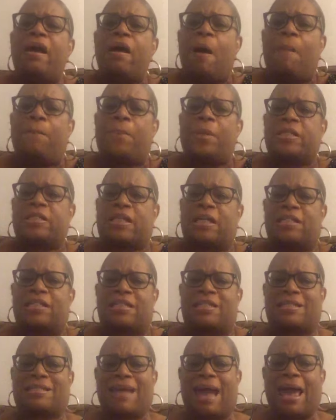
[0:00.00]
help us to
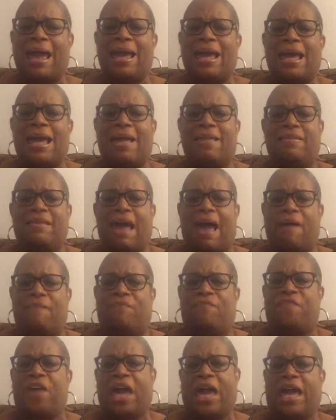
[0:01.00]
stay in
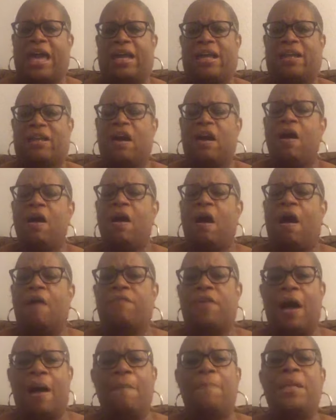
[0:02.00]
that vein
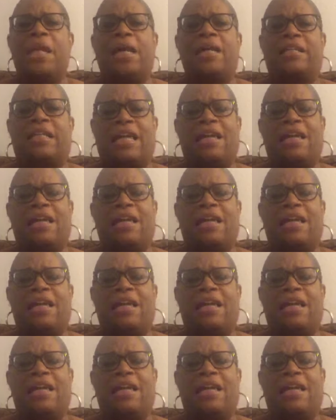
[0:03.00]
of humbling,